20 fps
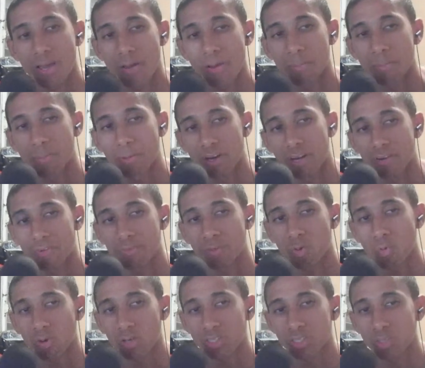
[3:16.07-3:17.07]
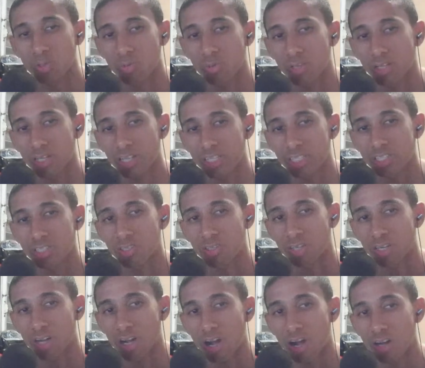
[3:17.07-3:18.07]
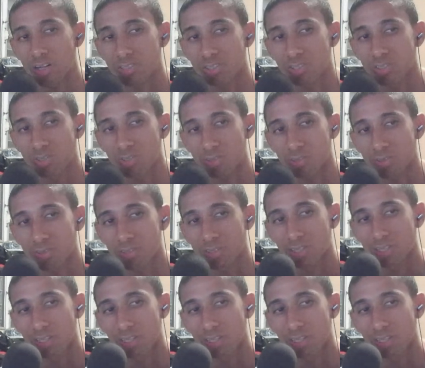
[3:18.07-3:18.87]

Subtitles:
but if you want to release your console